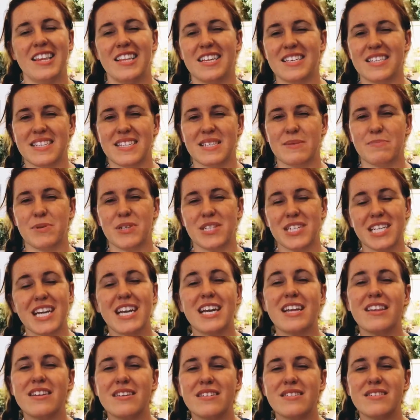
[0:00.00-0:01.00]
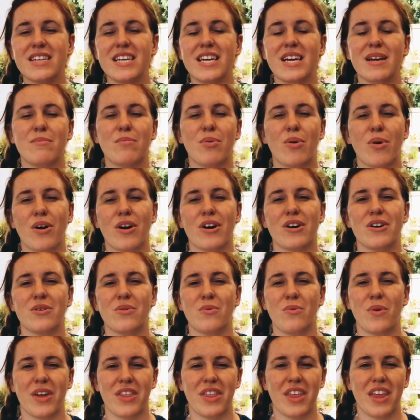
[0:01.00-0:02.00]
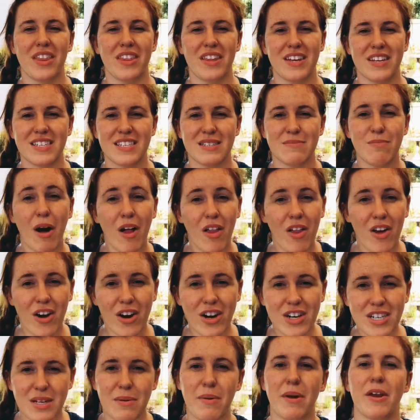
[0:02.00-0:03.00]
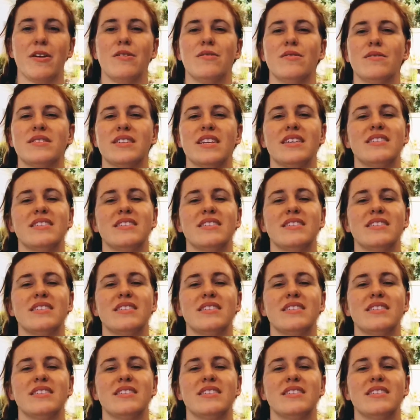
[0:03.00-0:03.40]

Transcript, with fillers: This is particularly important with the smaller tomatoes